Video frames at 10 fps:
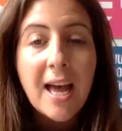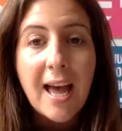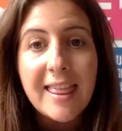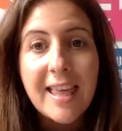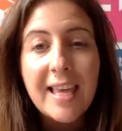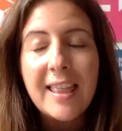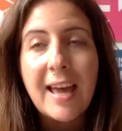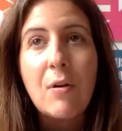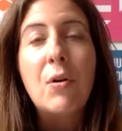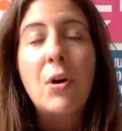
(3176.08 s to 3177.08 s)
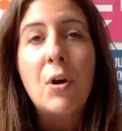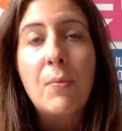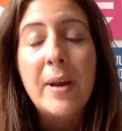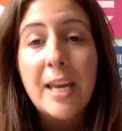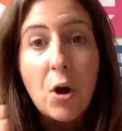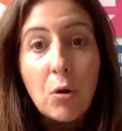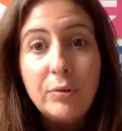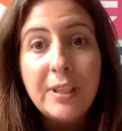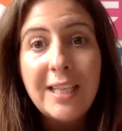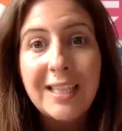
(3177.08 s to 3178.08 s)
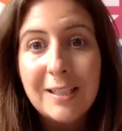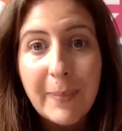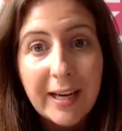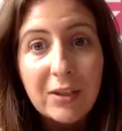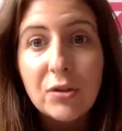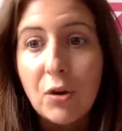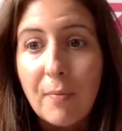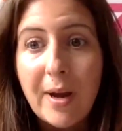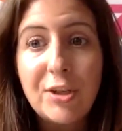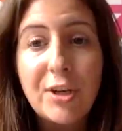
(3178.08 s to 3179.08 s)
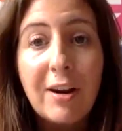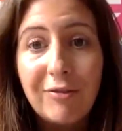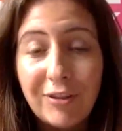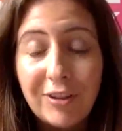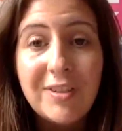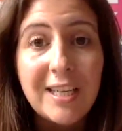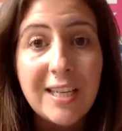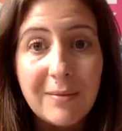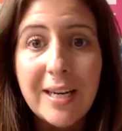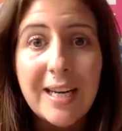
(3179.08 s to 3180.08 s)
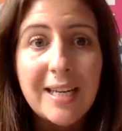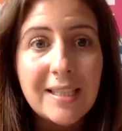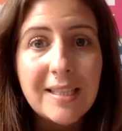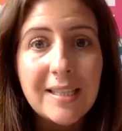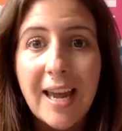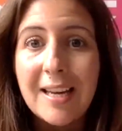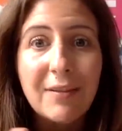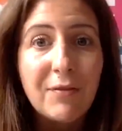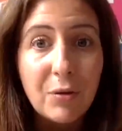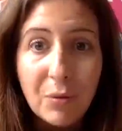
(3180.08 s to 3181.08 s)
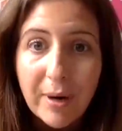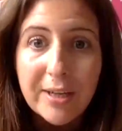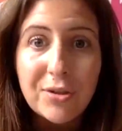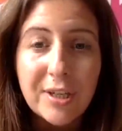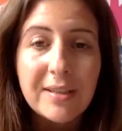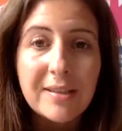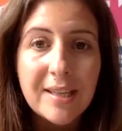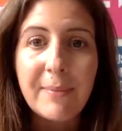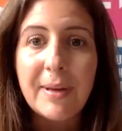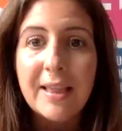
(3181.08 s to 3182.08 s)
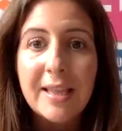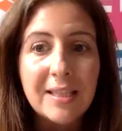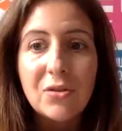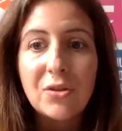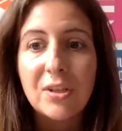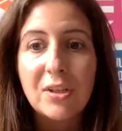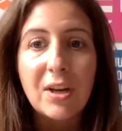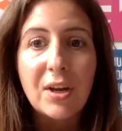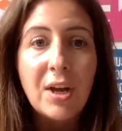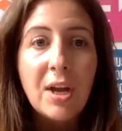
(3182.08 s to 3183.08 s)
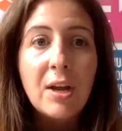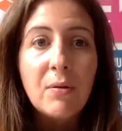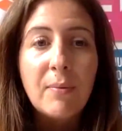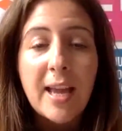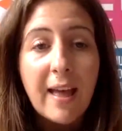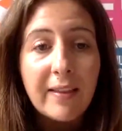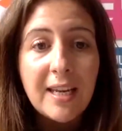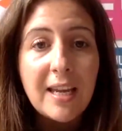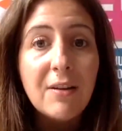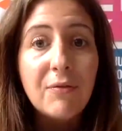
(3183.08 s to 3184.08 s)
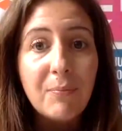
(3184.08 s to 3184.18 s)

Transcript: I think that we can only expect so much out of 15 minutes and a few questions. I mean, this is just the reality of